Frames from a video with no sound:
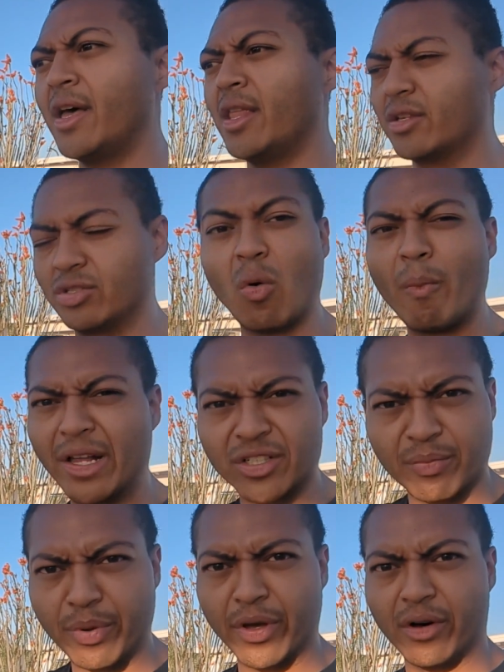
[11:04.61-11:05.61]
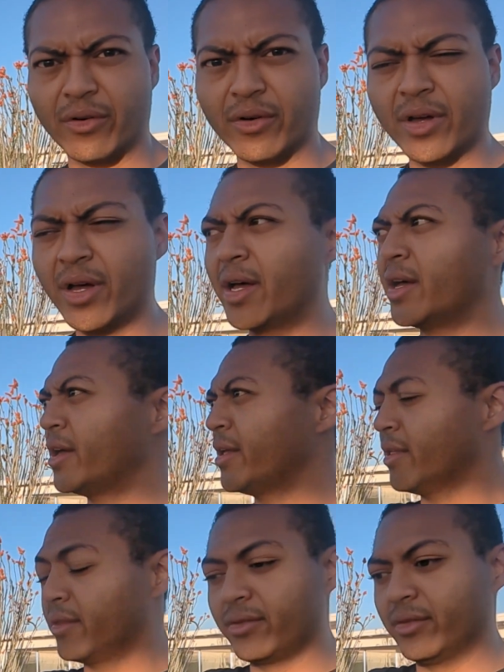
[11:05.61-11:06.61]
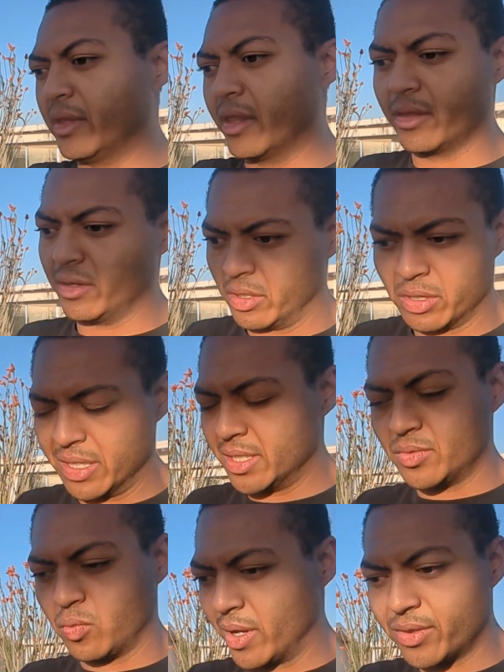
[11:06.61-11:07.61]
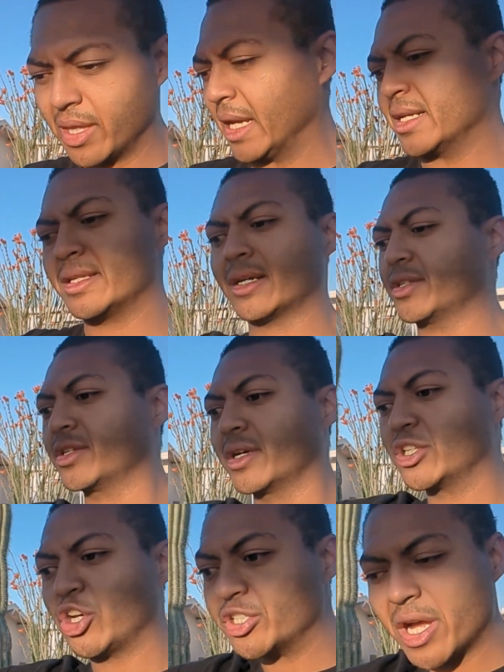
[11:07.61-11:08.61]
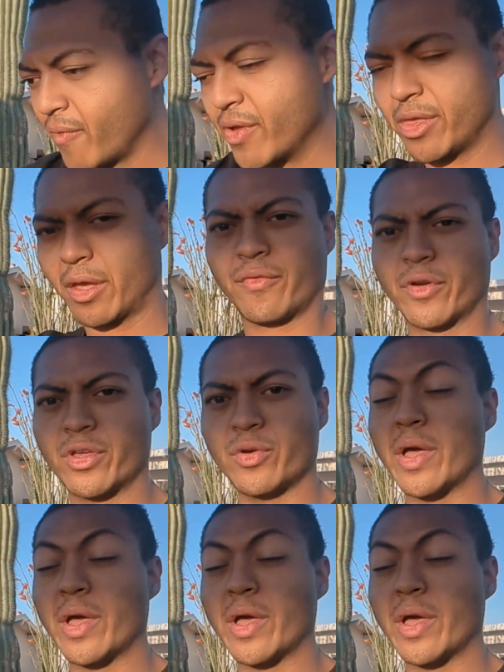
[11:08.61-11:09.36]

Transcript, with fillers: There's no magic pill this one thing is not just going to change everything for you.